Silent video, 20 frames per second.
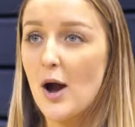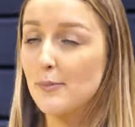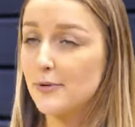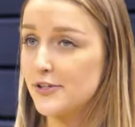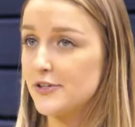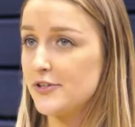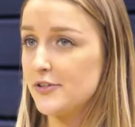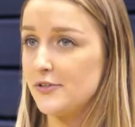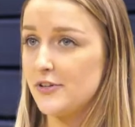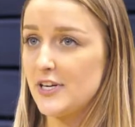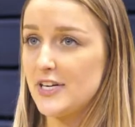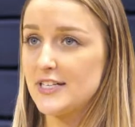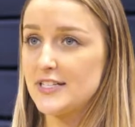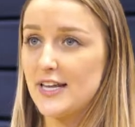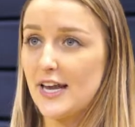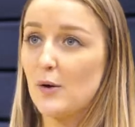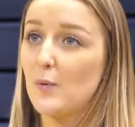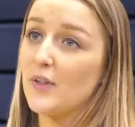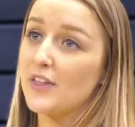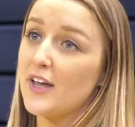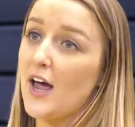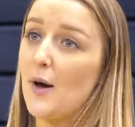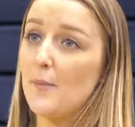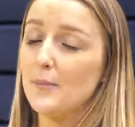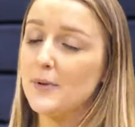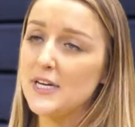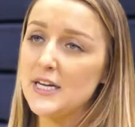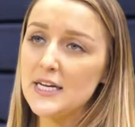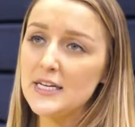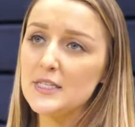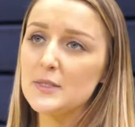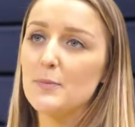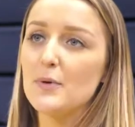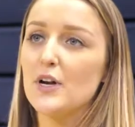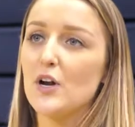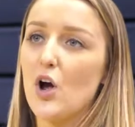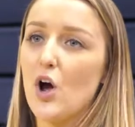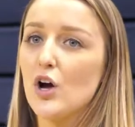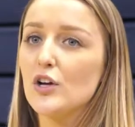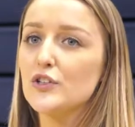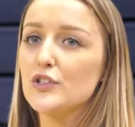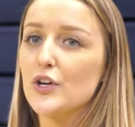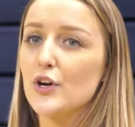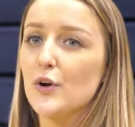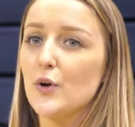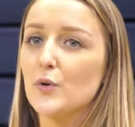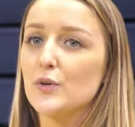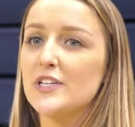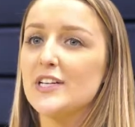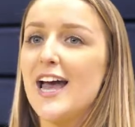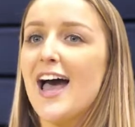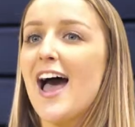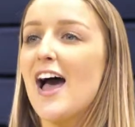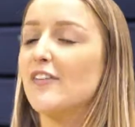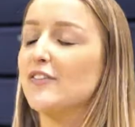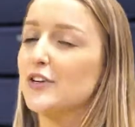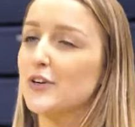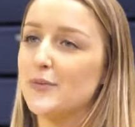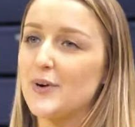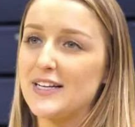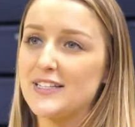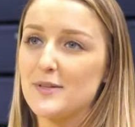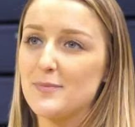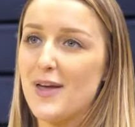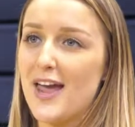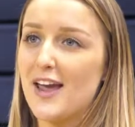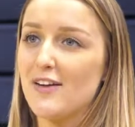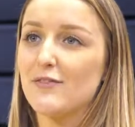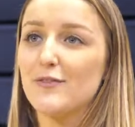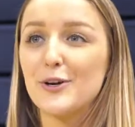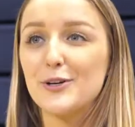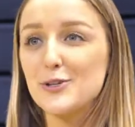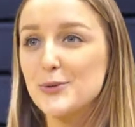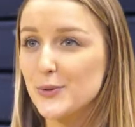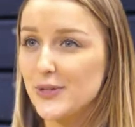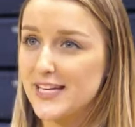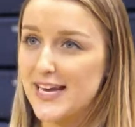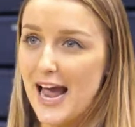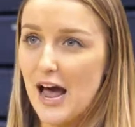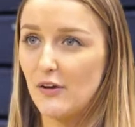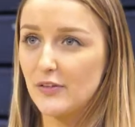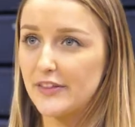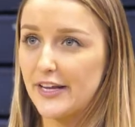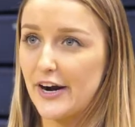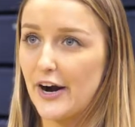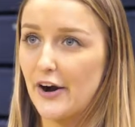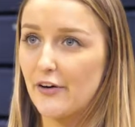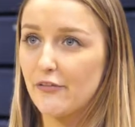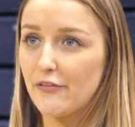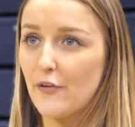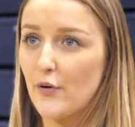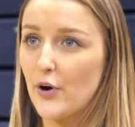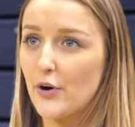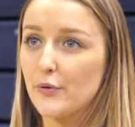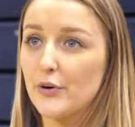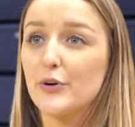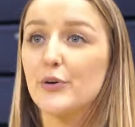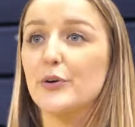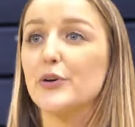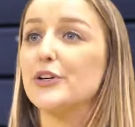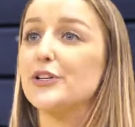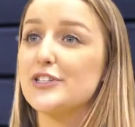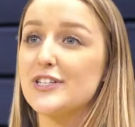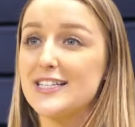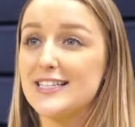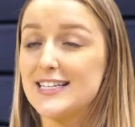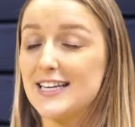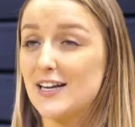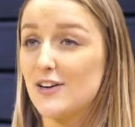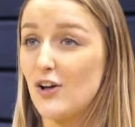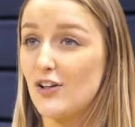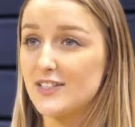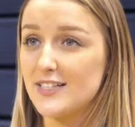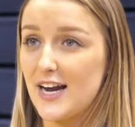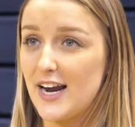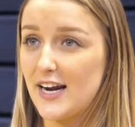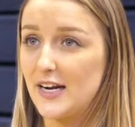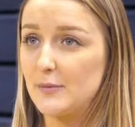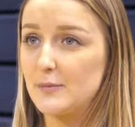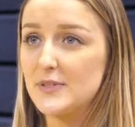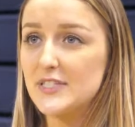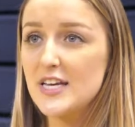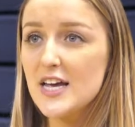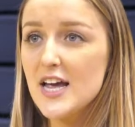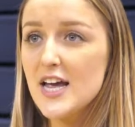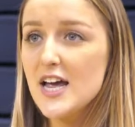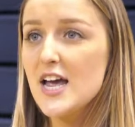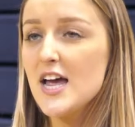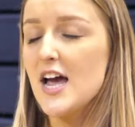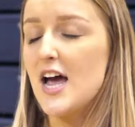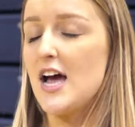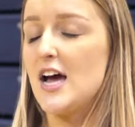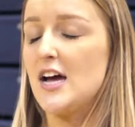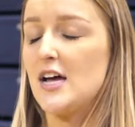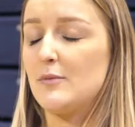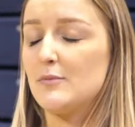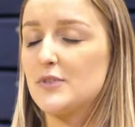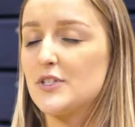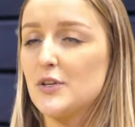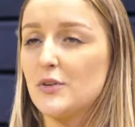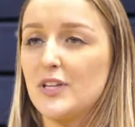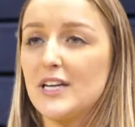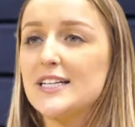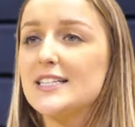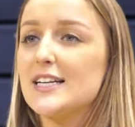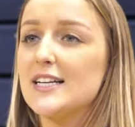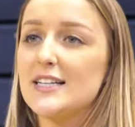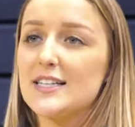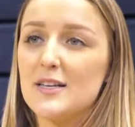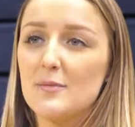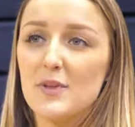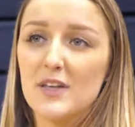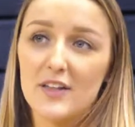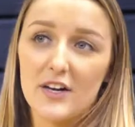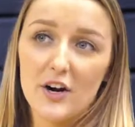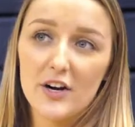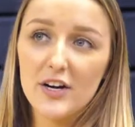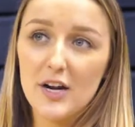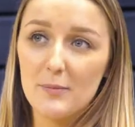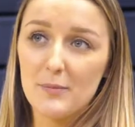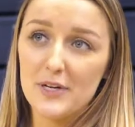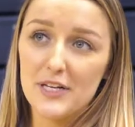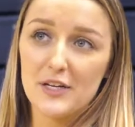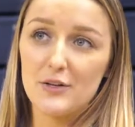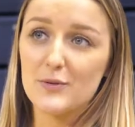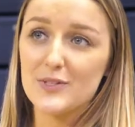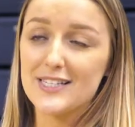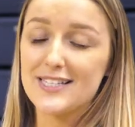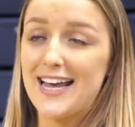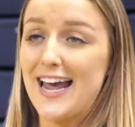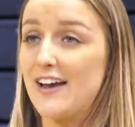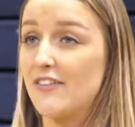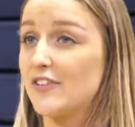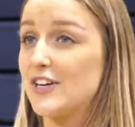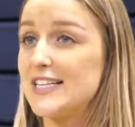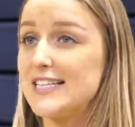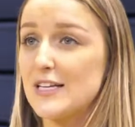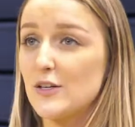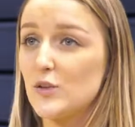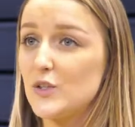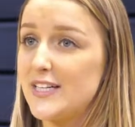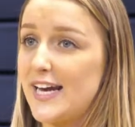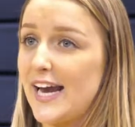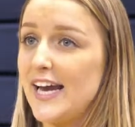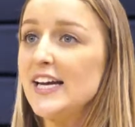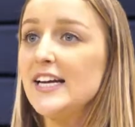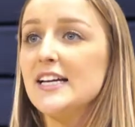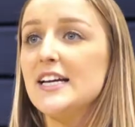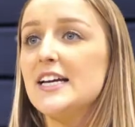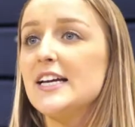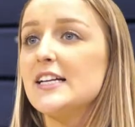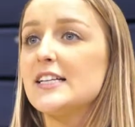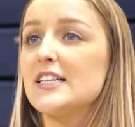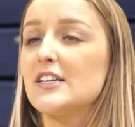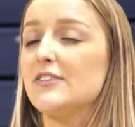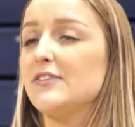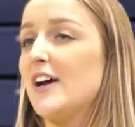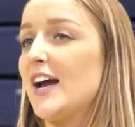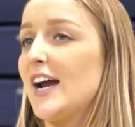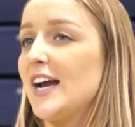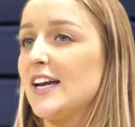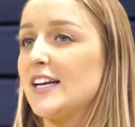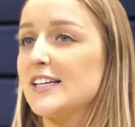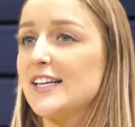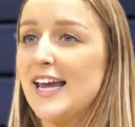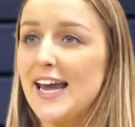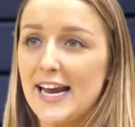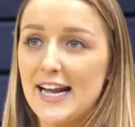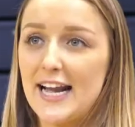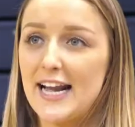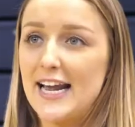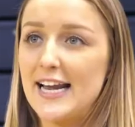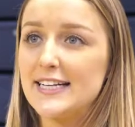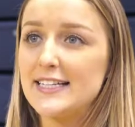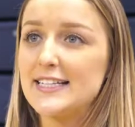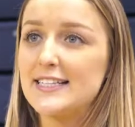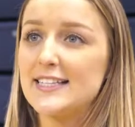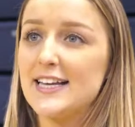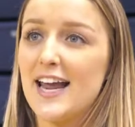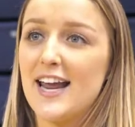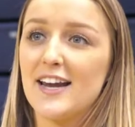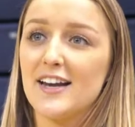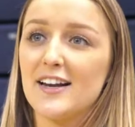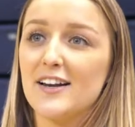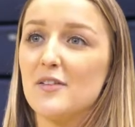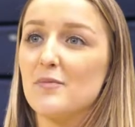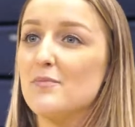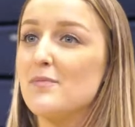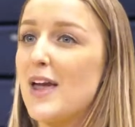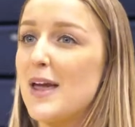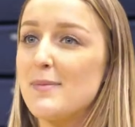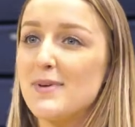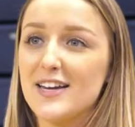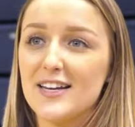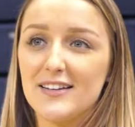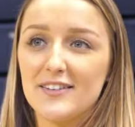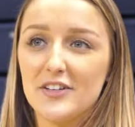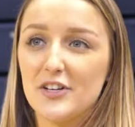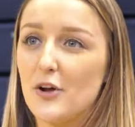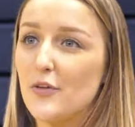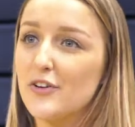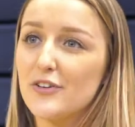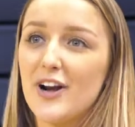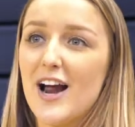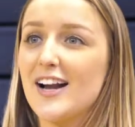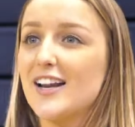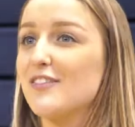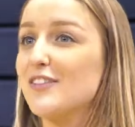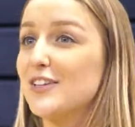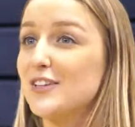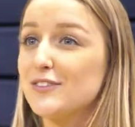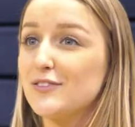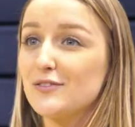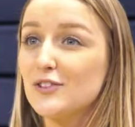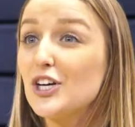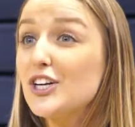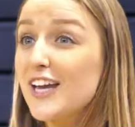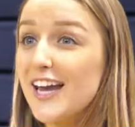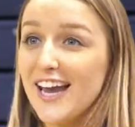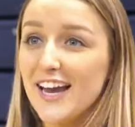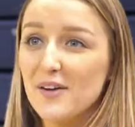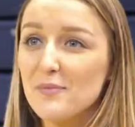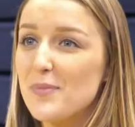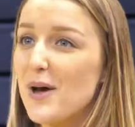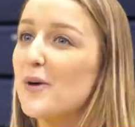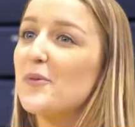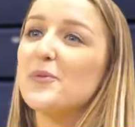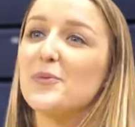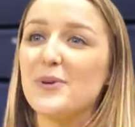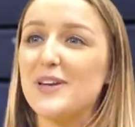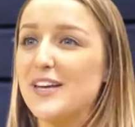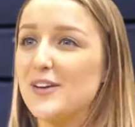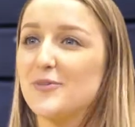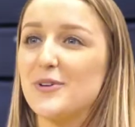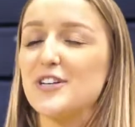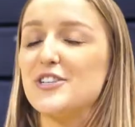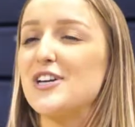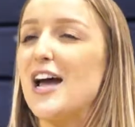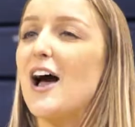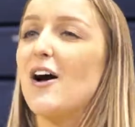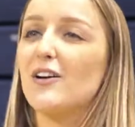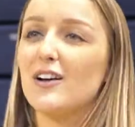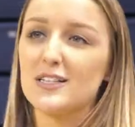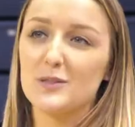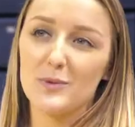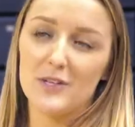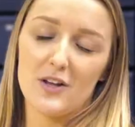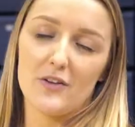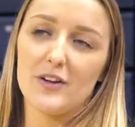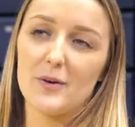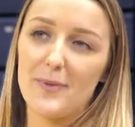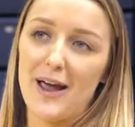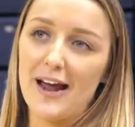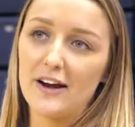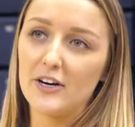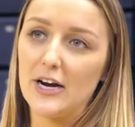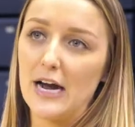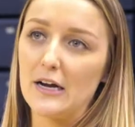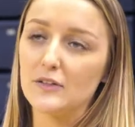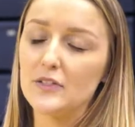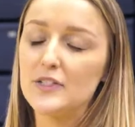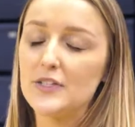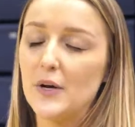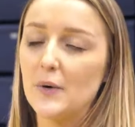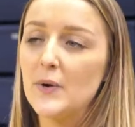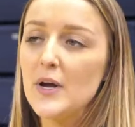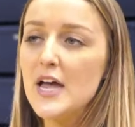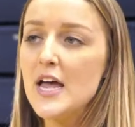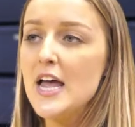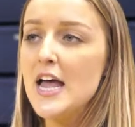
opportunities like with companies, but also to have your resume virtually out there for recruiters to see at all times. Um, so LinkedIn is something that our company uses every single day to find candidates, and maybe, you know, they're not even looking, but we can reach out because we know their background. So